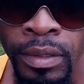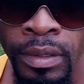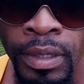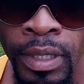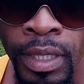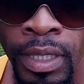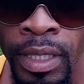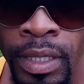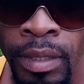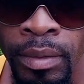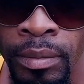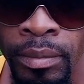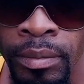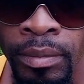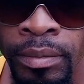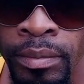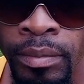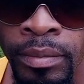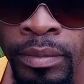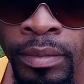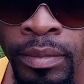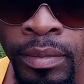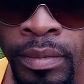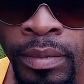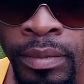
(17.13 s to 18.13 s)
the
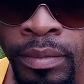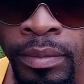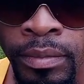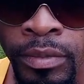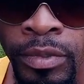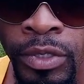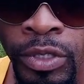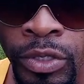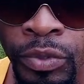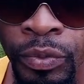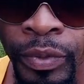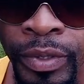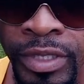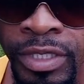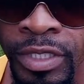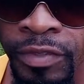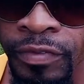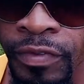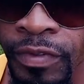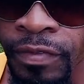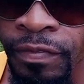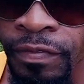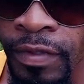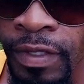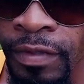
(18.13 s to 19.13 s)

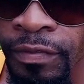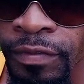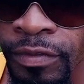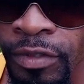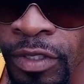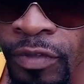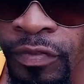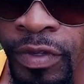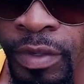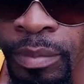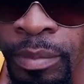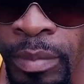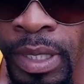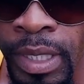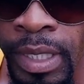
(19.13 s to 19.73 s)
25th of November